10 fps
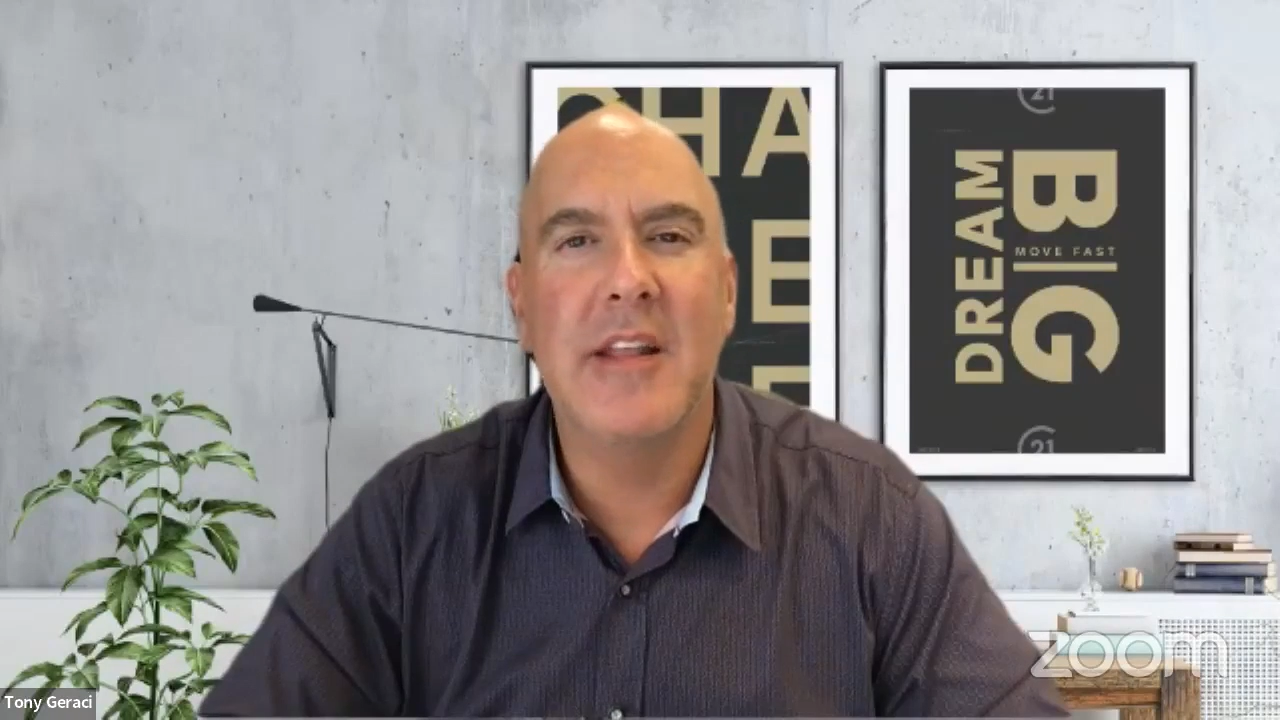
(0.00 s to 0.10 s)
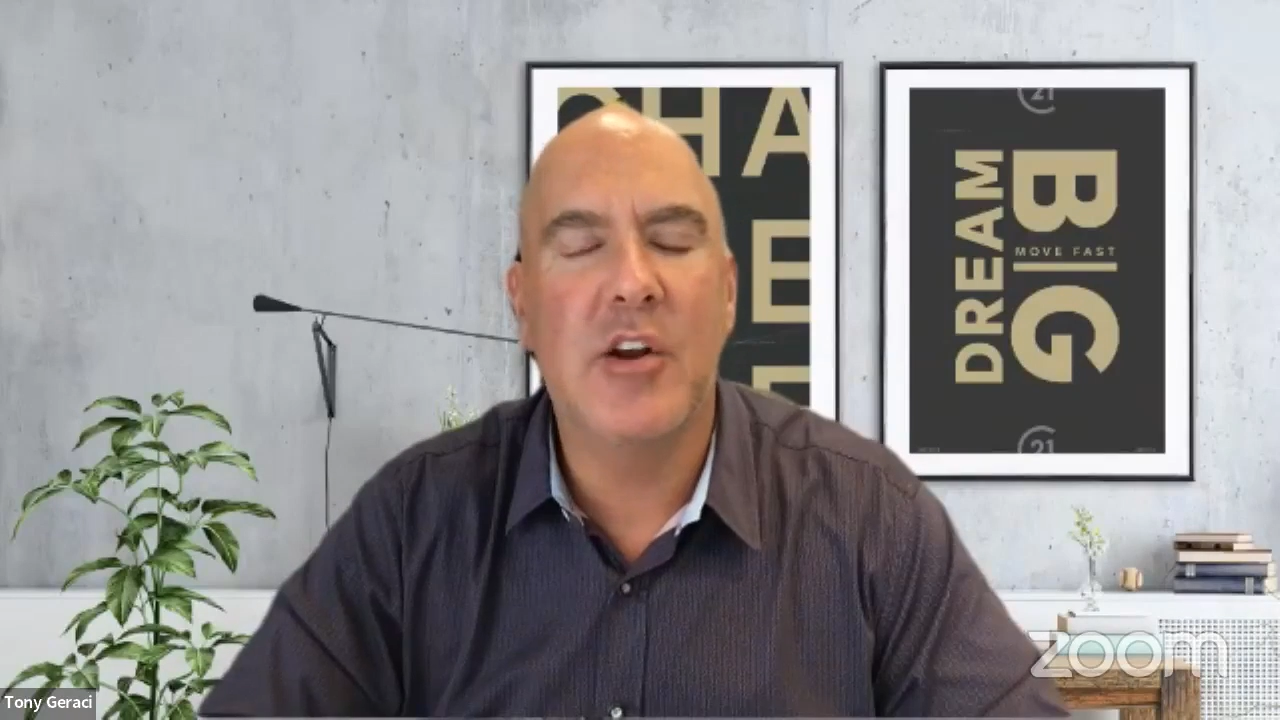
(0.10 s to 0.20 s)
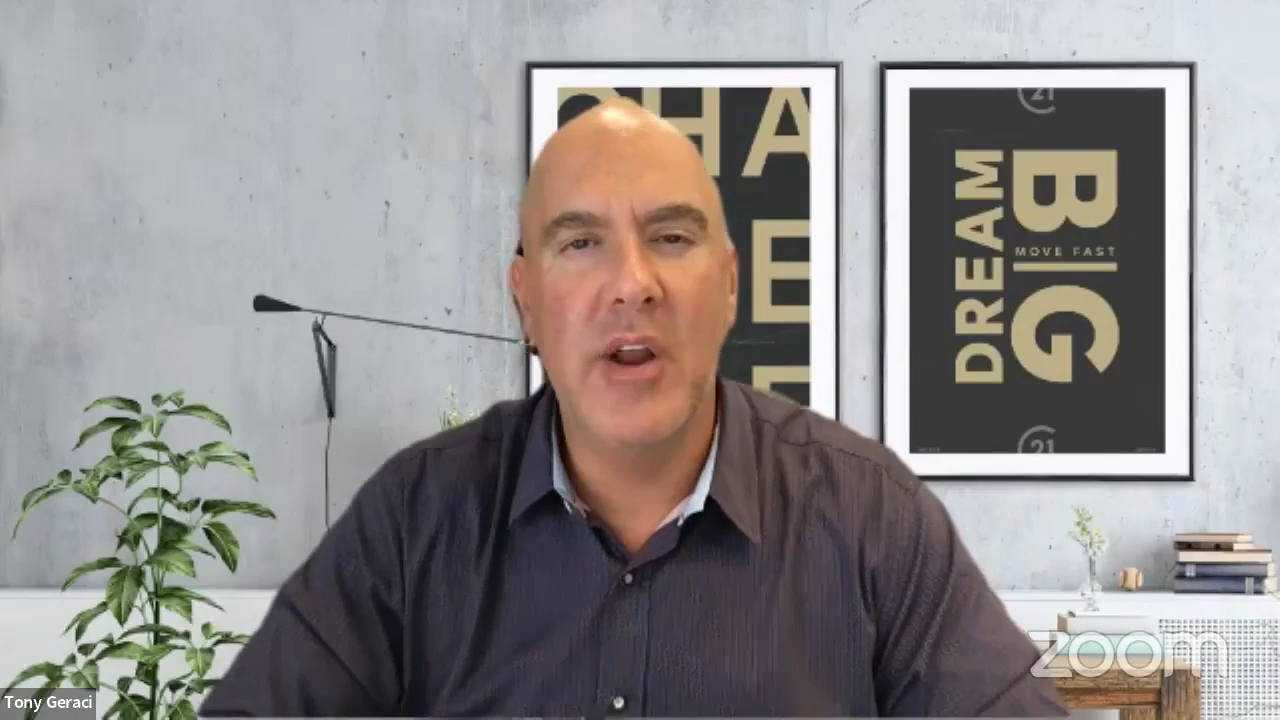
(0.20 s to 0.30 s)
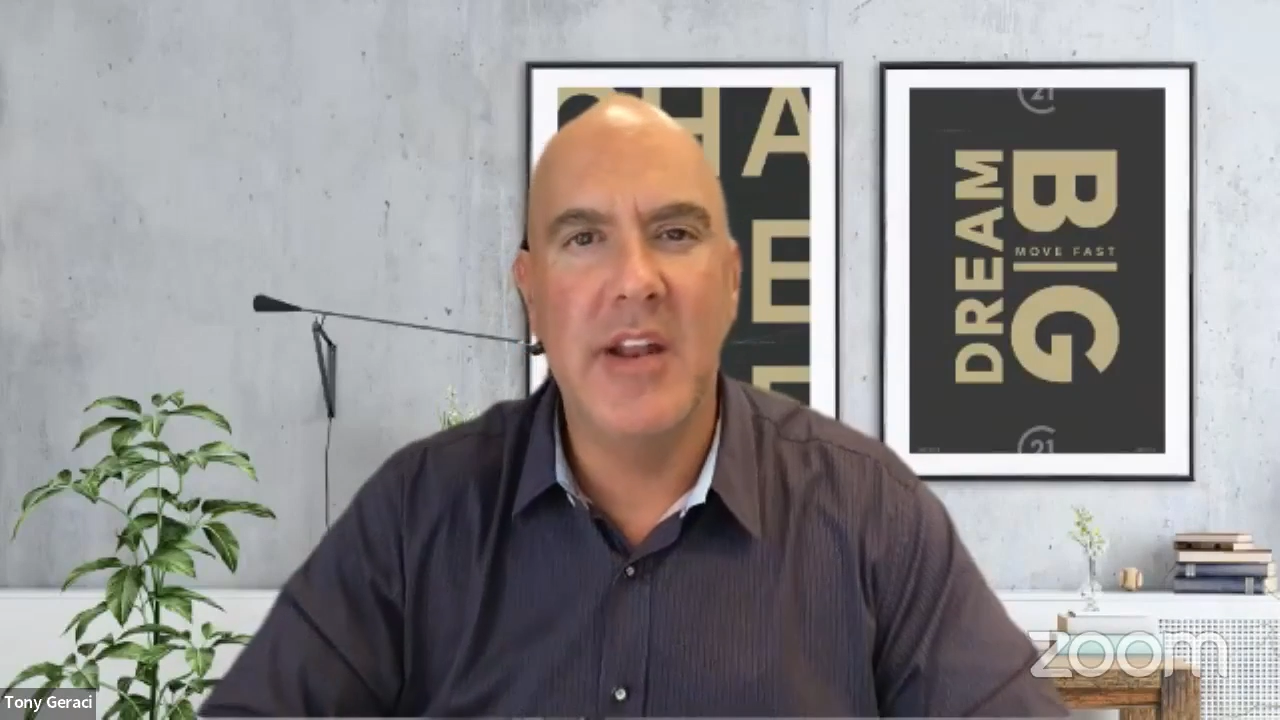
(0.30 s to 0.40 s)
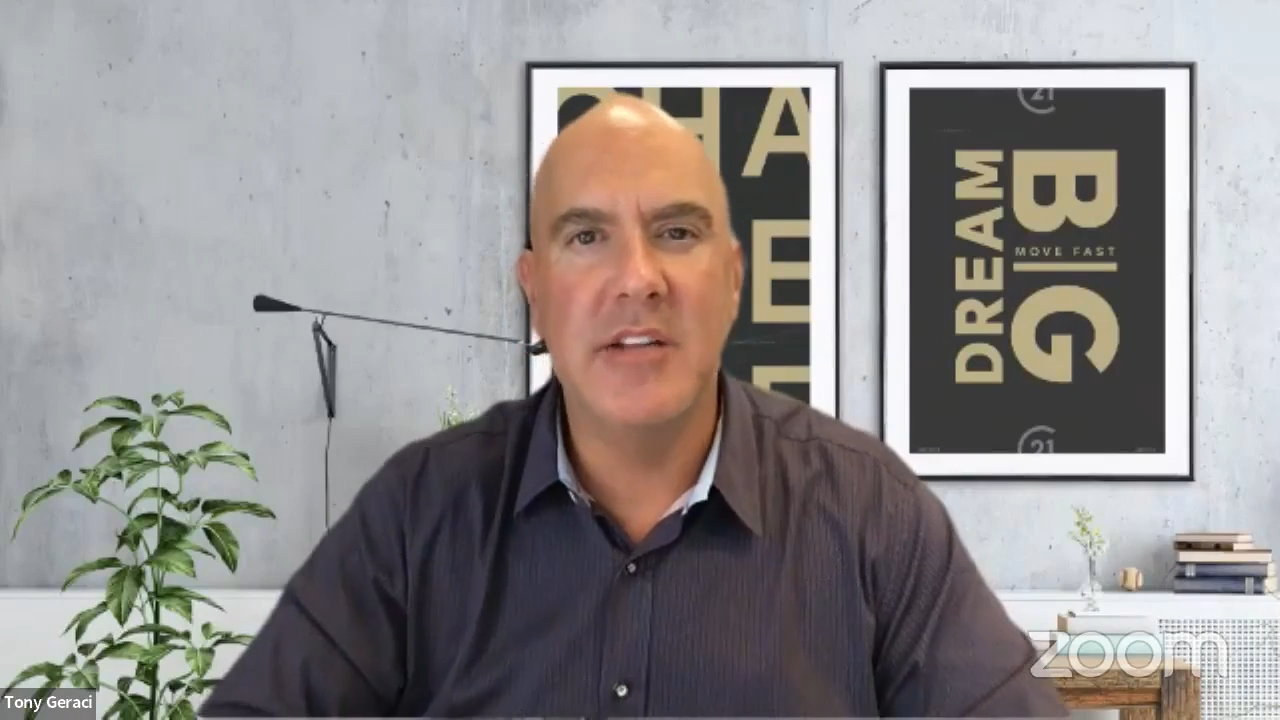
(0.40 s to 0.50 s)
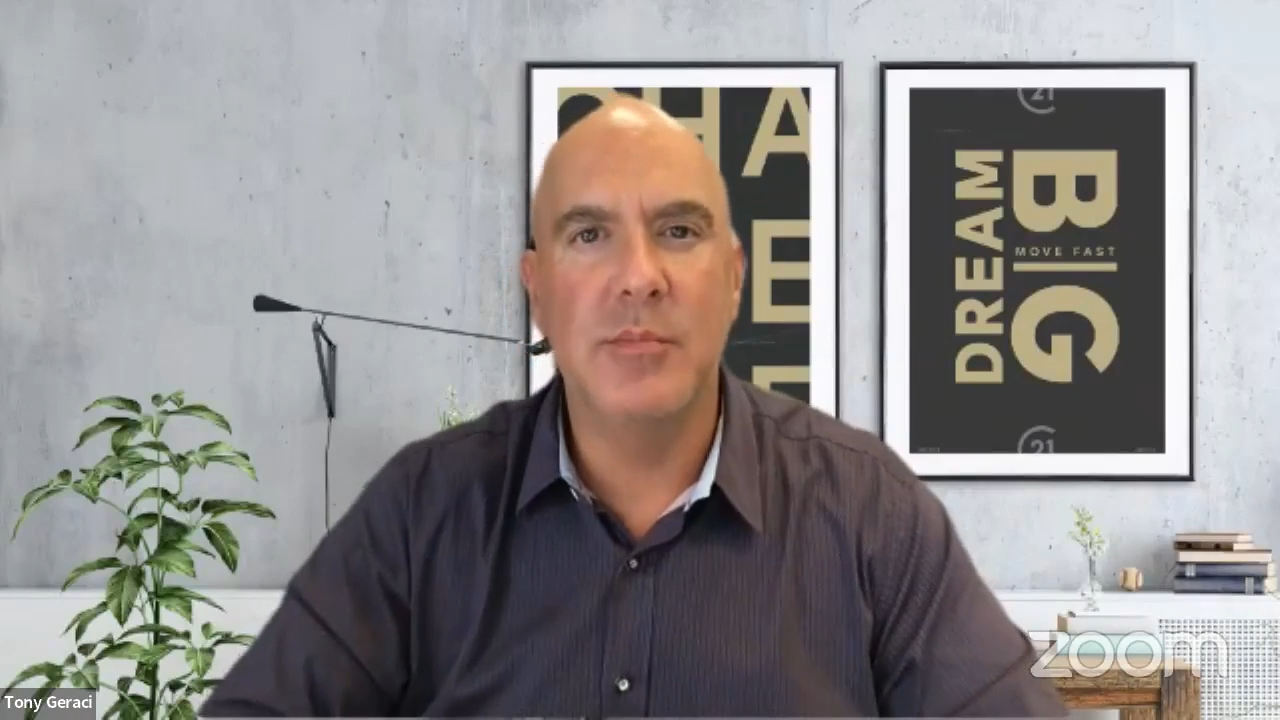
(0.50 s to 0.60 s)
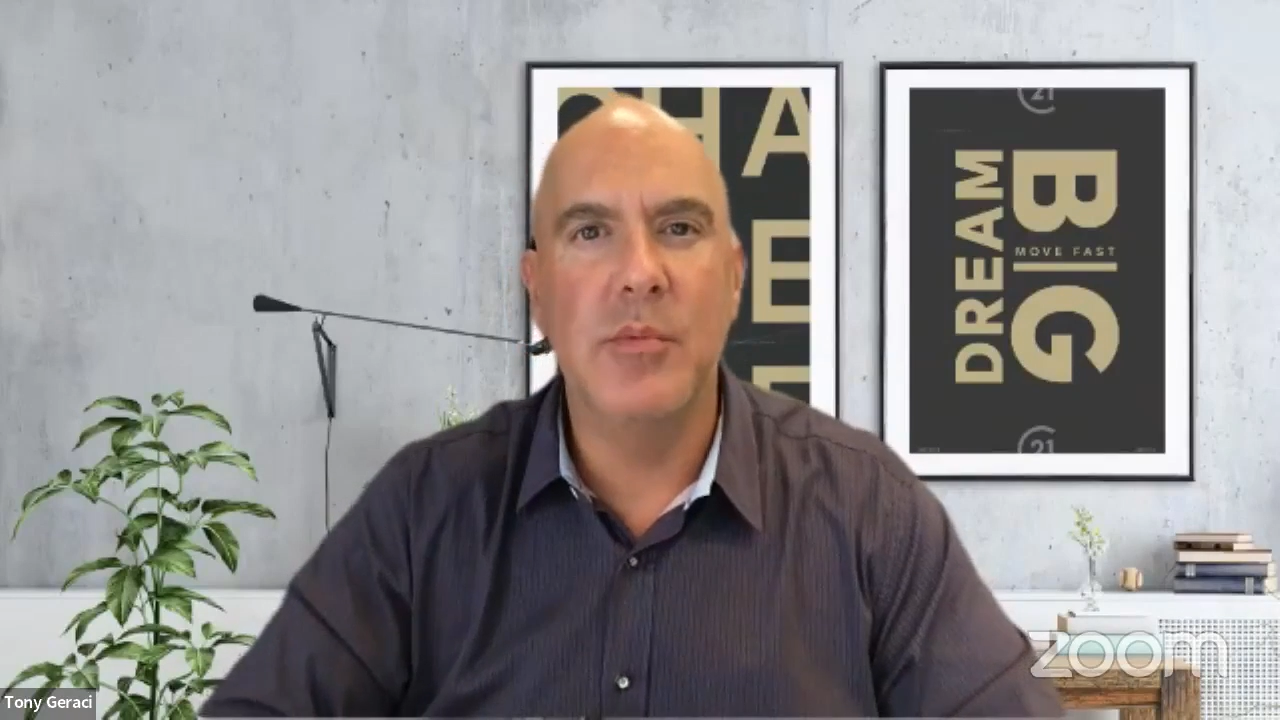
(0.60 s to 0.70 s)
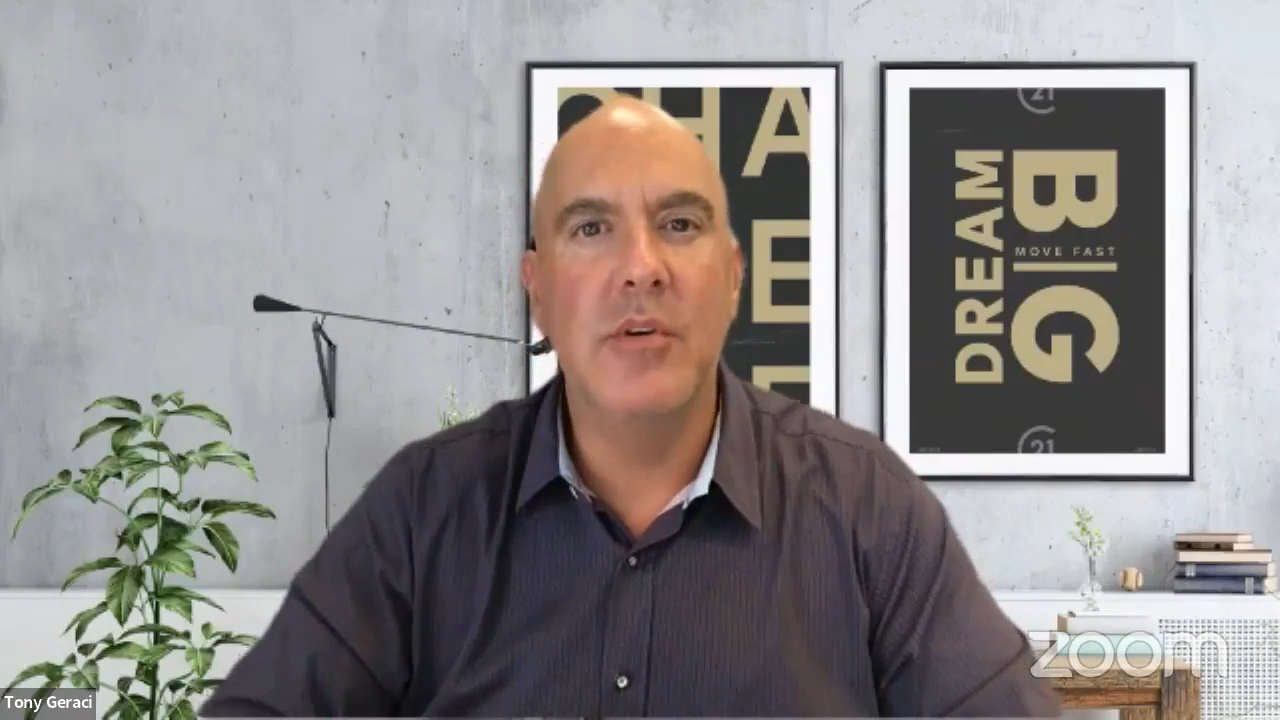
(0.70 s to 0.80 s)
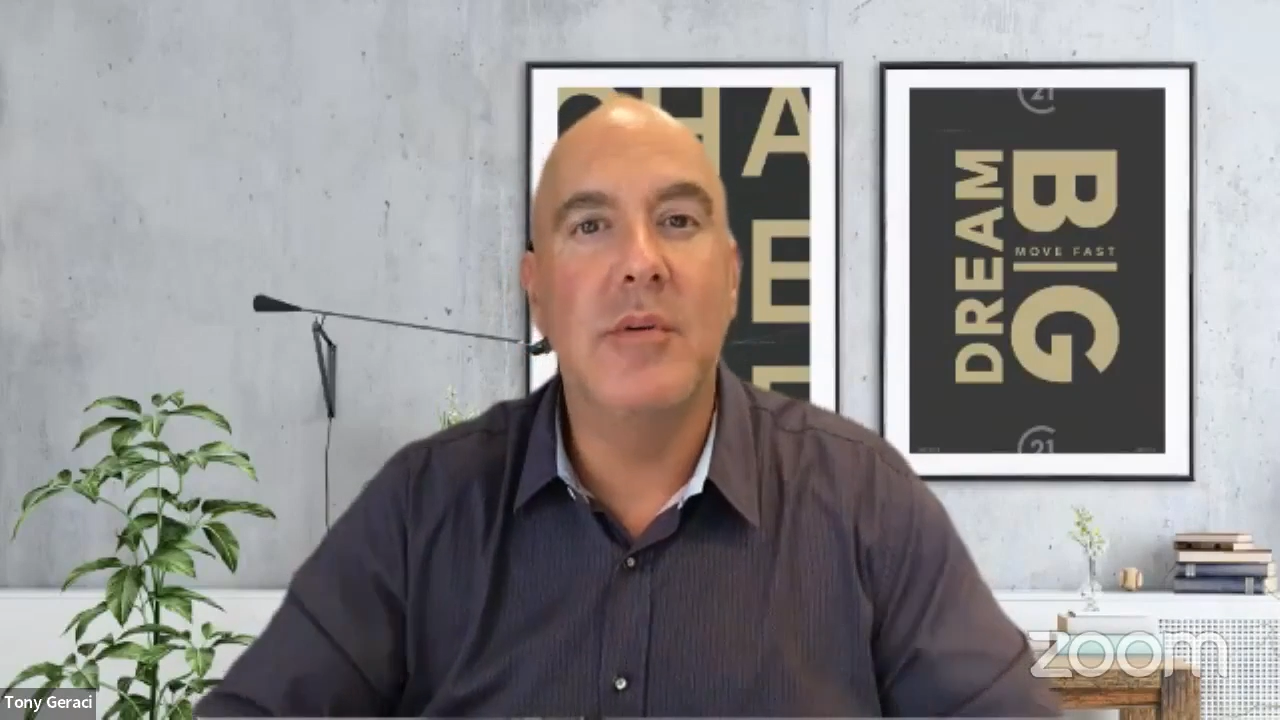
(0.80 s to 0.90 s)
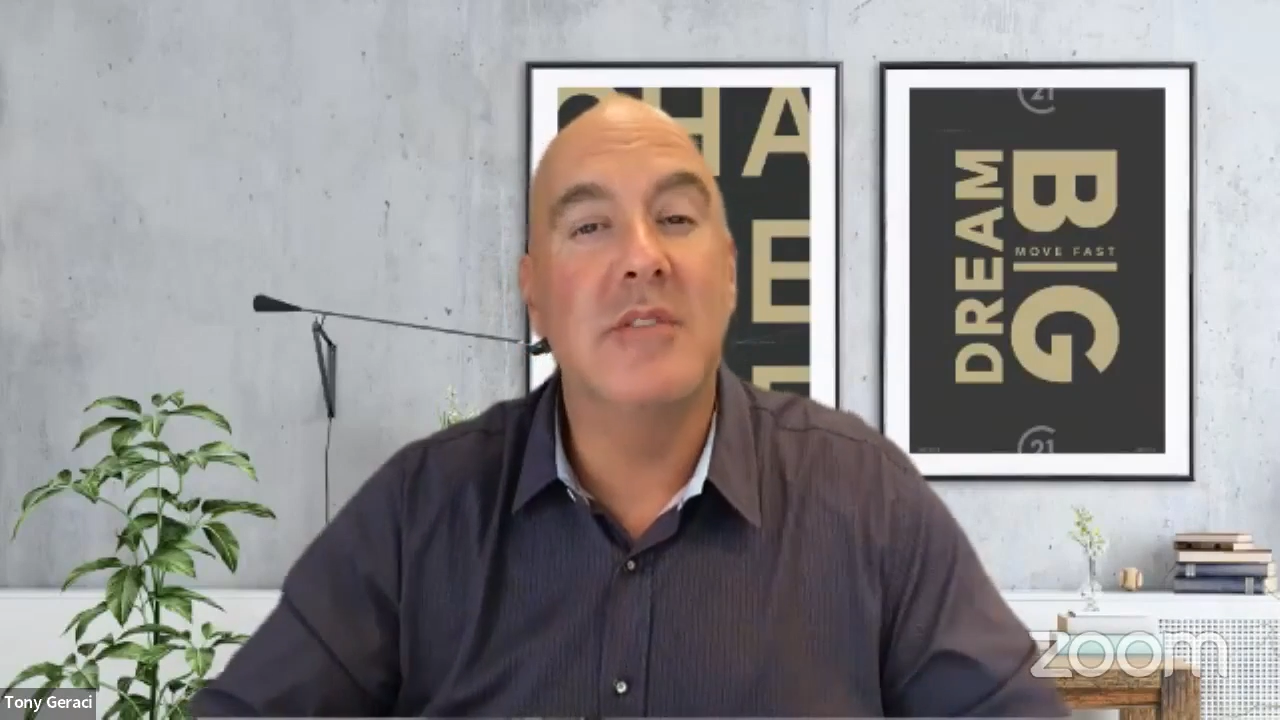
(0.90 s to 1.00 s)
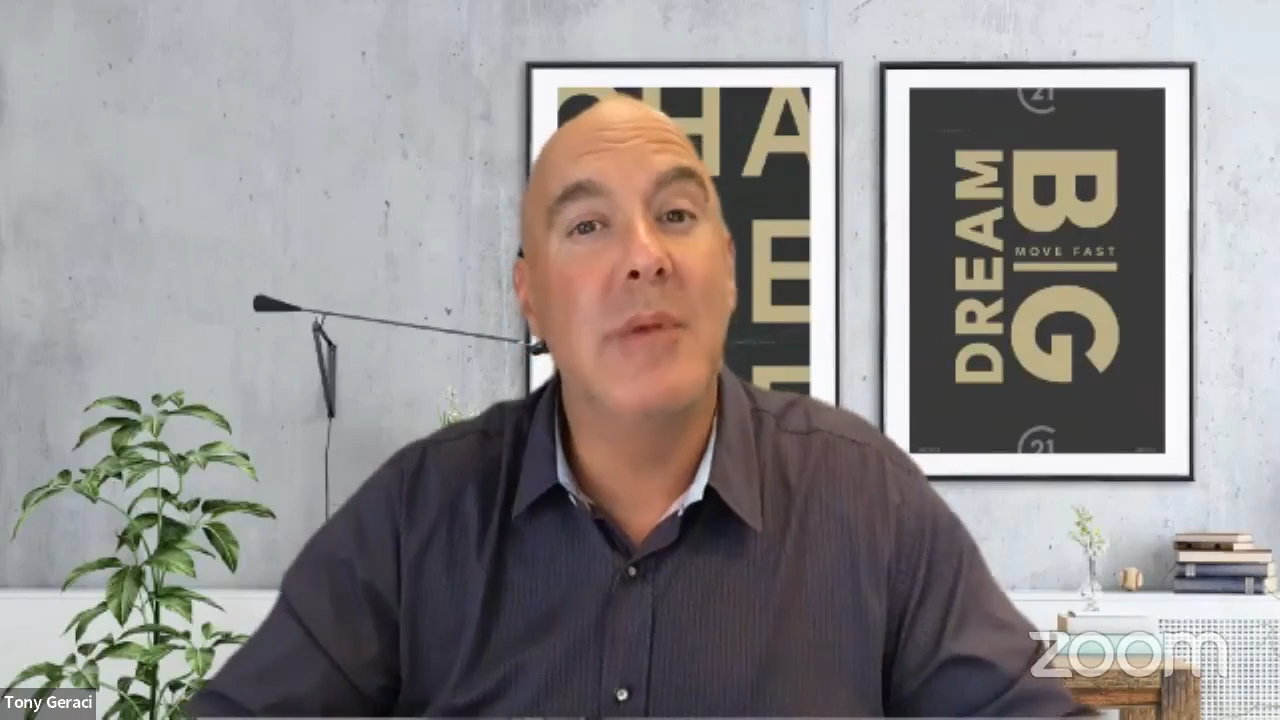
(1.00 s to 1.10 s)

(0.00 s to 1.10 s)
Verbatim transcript: greatest mood because